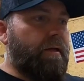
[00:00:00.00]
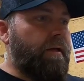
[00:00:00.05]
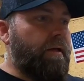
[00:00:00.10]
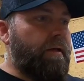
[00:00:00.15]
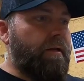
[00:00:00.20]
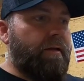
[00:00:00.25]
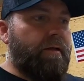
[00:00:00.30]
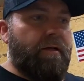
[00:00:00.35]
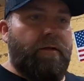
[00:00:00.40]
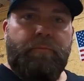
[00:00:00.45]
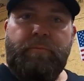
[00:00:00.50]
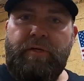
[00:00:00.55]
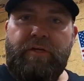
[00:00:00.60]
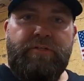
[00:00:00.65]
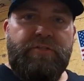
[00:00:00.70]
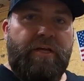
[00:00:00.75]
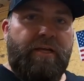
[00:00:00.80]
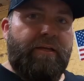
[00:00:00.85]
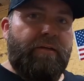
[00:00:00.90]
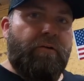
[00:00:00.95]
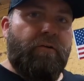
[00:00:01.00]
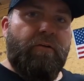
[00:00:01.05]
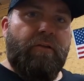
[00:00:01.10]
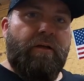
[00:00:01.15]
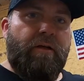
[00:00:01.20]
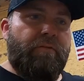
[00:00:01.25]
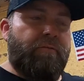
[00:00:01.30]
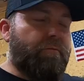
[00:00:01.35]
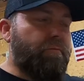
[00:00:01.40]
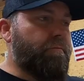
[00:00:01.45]
and PJ and all
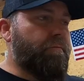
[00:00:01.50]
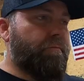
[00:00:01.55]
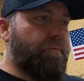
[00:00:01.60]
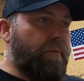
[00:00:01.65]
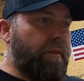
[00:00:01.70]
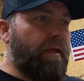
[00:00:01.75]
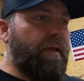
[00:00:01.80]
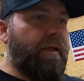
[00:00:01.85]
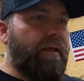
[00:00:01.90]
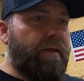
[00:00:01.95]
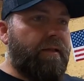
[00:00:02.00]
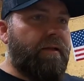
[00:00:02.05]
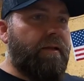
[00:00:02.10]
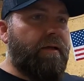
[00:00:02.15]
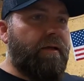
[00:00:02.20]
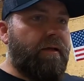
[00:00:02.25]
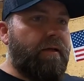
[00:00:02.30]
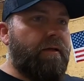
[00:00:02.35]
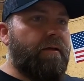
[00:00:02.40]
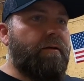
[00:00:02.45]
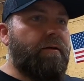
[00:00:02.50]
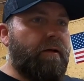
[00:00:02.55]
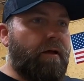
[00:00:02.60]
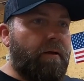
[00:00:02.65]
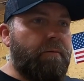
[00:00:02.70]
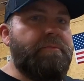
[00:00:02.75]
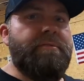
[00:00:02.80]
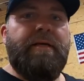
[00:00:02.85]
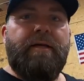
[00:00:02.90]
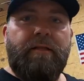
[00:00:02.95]
of them. And
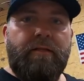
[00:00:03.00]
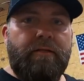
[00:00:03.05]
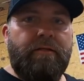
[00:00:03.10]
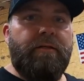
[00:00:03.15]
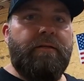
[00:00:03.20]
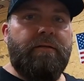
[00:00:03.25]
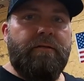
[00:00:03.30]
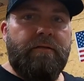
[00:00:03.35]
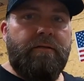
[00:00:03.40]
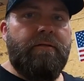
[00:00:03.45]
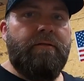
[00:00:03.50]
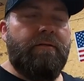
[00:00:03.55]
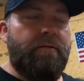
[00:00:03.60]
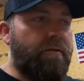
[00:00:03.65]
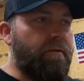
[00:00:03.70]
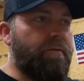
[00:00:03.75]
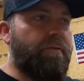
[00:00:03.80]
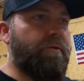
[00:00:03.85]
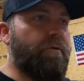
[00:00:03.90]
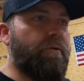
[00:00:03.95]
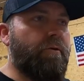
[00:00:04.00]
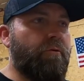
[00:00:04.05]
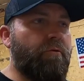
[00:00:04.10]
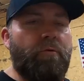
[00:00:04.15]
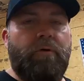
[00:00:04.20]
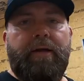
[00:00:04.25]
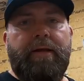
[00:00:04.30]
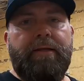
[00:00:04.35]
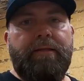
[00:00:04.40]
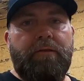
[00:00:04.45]
I'm telling you, they're a
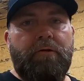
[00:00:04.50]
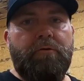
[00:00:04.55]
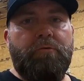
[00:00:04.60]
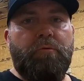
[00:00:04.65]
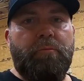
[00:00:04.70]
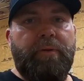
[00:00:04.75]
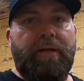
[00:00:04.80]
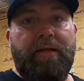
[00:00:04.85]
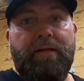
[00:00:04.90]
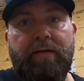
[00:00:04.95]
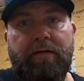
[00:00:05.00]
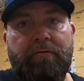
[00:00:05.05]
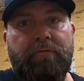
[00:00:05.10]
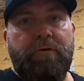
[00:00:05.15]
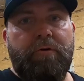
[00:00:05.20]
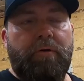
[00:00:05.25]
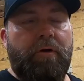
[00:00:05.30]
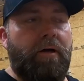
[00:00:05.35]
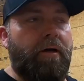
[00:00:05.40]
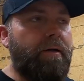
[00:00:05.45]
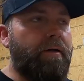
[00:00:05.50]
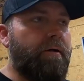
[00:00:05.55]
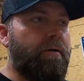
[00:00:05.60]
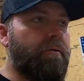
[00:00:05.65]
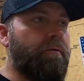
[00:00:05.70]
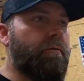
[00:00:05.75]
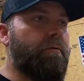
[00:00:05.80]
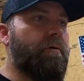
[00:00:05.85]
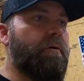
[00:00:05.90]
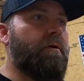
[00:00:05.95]
great local band here in
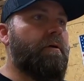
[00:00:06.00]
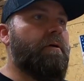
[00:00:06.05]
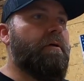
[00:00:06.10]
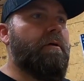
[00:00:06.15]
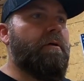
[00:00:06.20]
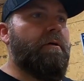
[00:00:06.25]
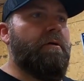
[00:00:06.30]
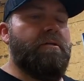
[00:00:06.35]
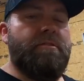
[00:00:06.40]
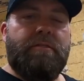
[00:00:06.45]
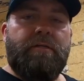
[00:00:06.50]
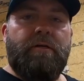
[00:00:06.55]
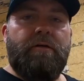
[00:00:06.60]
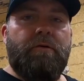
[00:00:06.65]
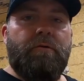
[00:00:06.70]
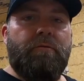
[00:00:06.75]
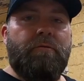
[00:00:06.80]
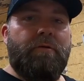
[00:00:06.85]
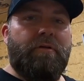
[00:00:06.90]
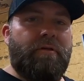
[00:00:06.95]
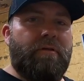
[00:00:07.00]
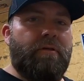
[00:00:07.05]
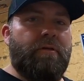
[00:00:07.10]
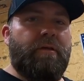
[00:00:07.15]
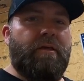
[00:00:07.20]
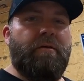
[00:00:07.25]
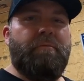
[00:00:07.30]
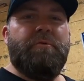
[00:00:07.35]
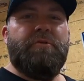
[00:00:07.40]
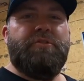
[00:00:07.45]
Ohio. So
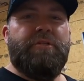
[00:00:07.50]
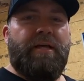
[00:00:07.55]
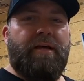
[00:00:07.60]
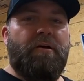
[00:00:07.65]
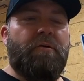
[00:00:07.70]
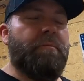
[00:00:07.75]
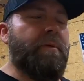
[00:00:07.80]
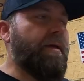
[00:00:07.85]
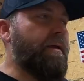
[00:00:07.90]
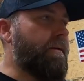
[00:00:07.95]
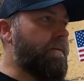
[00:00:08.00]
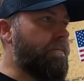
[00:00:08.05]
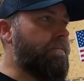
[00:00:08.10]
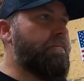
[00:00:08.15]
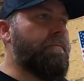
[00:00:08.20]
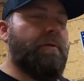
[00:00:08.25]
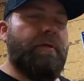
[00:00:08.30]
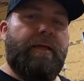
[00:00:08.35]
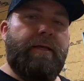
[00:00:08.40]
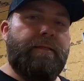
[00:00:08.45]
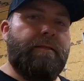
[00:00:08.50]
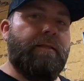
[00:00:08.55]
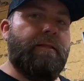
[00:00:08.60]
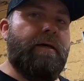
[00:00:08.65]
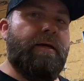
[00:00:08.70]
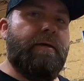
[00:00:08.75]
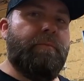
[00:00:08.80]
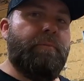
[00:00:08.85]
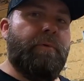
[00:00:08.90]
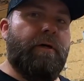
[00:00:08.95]
give them a shout, man. Hit the
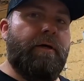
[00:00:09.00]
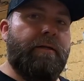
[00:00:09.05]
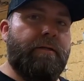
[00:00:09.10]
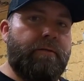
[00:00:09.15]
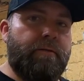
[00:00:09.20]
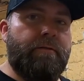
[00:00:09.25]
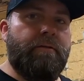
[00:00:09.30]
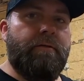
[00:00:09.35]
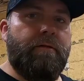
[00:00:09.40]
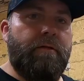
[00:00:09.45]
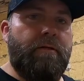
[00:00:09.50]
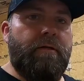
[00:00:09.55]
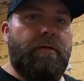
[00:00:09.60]
like button.